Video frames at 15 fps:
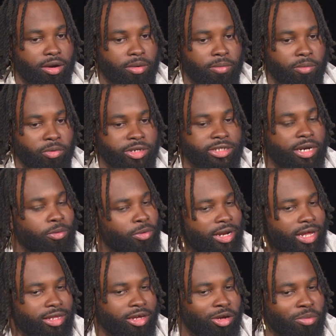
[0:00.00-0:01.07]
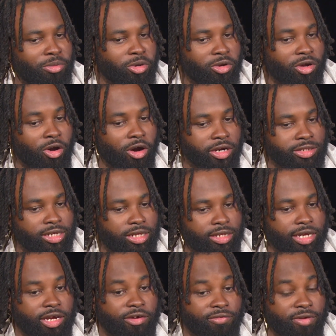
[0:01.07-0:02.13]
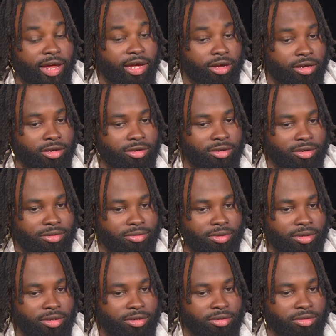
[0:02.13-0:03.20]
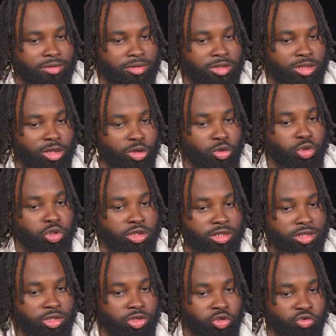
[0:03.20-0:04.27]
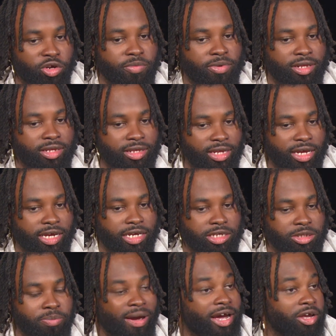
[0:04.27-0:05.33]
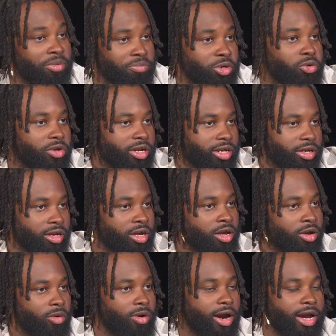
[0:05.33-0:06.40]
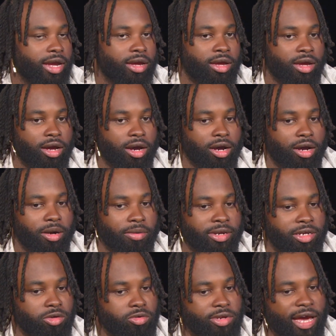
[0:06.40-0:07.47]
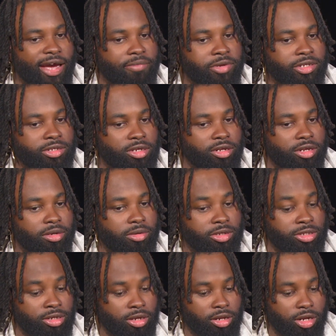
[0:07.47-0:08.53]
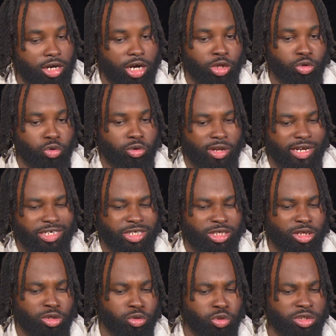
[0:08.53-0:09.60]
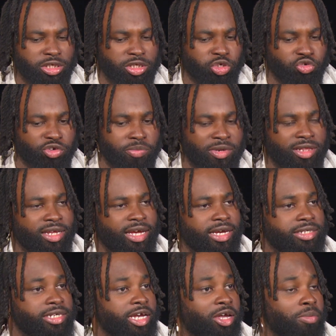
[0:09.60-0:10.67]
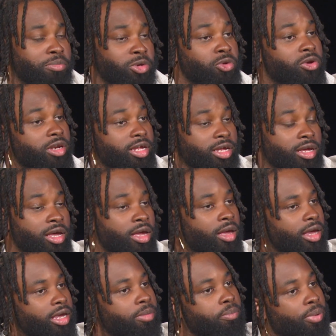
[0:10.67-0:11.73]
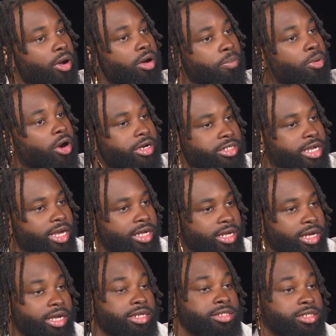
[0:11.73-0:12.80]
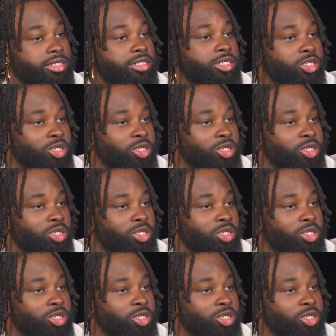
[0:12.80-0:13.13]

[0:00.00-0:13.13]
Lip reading: which when I think of community gardens, I think of like solution-driven things by community. Right? Can you dive into other like solution-driven things that community can partake in, such as